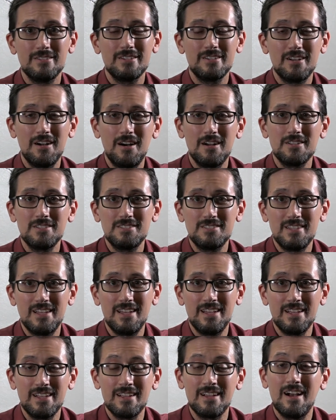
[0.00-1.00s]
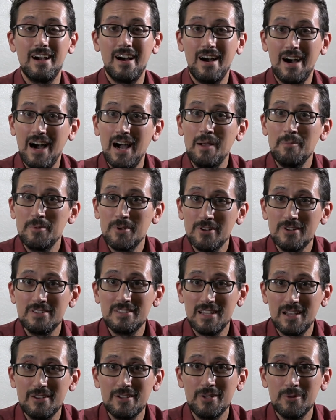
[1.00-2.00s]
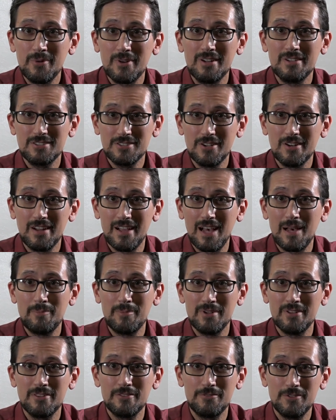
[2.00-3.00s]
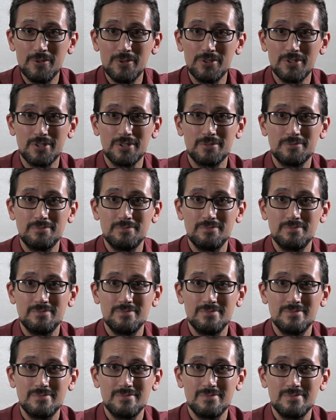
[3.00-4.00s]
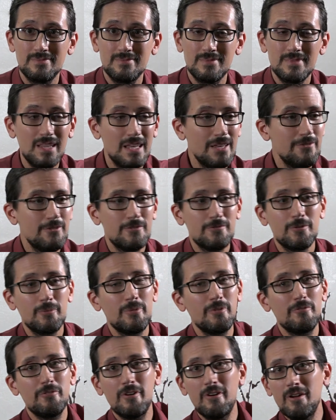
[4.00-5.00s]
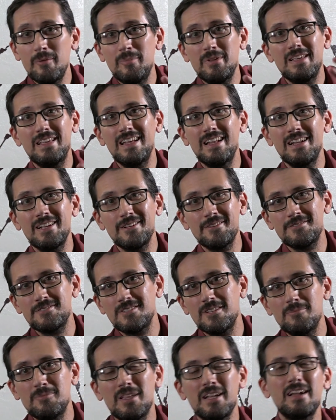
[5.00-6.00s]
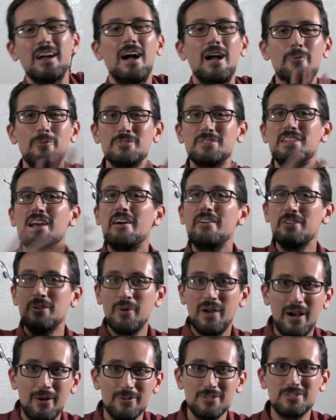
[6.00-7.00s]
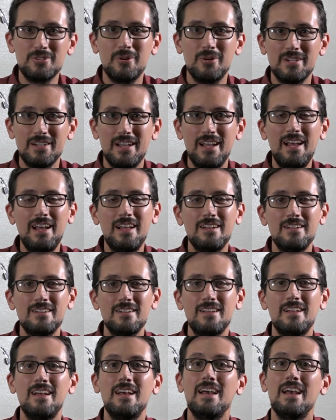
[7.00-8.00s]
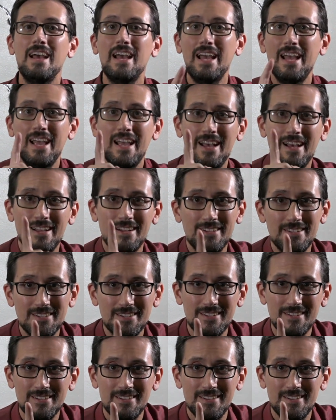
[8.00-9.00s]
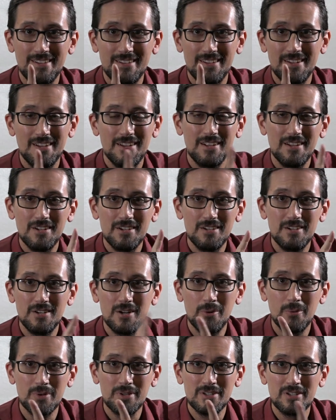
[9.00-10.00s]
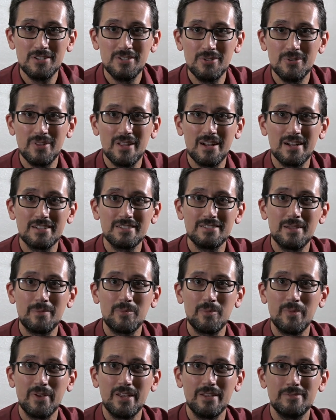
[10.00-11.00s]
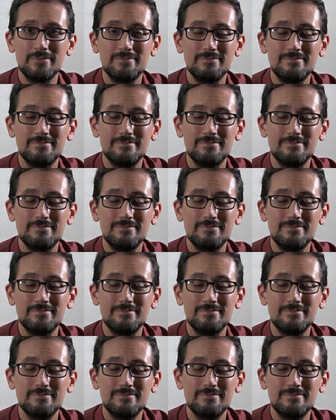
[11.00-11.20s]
God is saying, I'm going to tell you what is going to happen in the future. Even from the very beginning of something, I will tell you how it's going to end. And no one can do that except me.